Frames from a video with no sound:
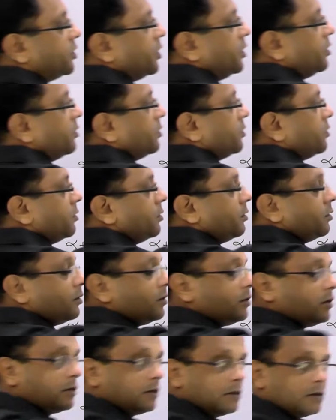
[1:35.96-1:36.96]
the
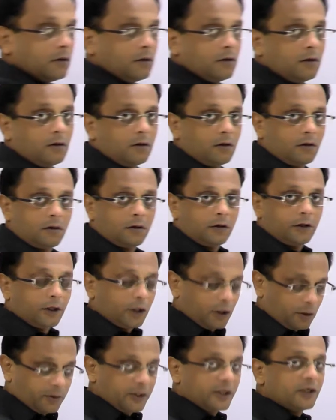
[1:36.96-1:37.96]

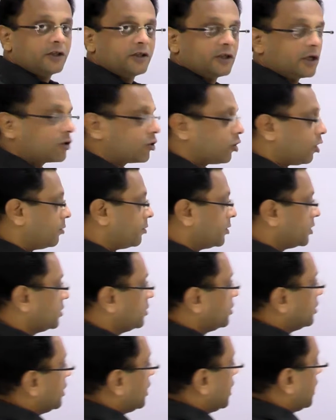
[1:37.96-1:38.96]
denominators are common,
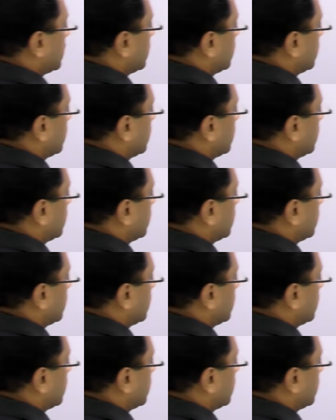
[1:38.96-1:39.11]
I